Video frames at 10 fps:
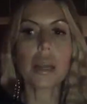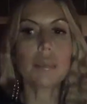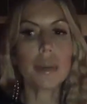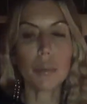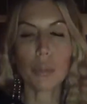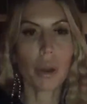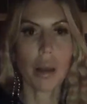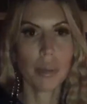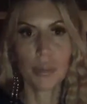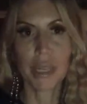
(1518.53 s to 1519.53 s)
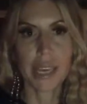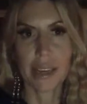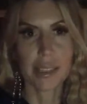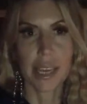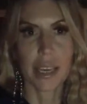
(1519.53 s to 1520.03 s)
of people probably
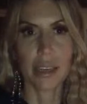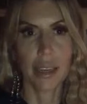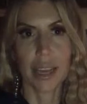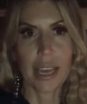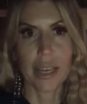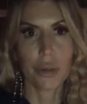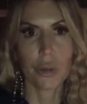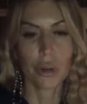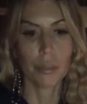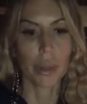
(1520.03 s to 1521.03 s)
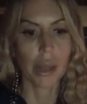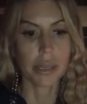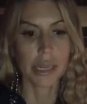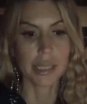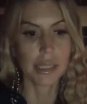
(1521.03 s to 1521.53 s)
can't handle her
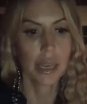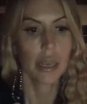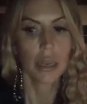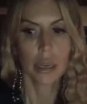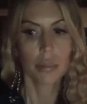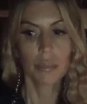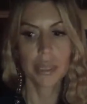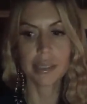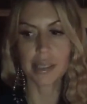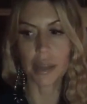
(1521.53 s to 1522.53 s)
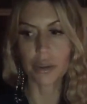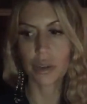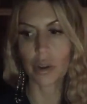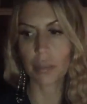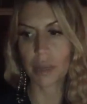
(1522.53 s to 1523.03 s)
bluntness. Please let her
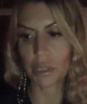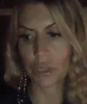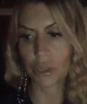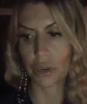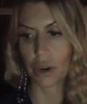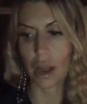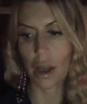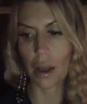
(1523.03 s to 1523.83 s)
know I mentioned her.